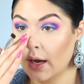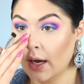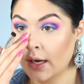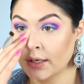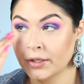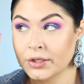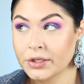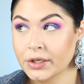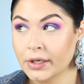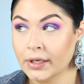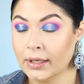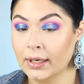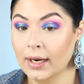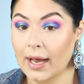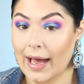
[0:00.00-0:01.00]

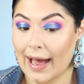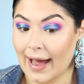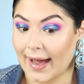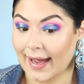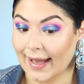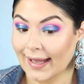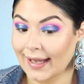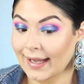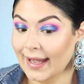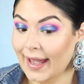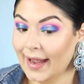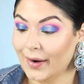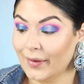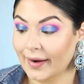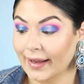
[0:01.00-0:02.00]
under eye
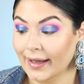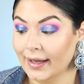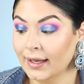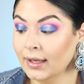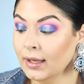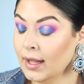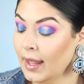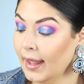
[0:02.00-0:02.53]
area.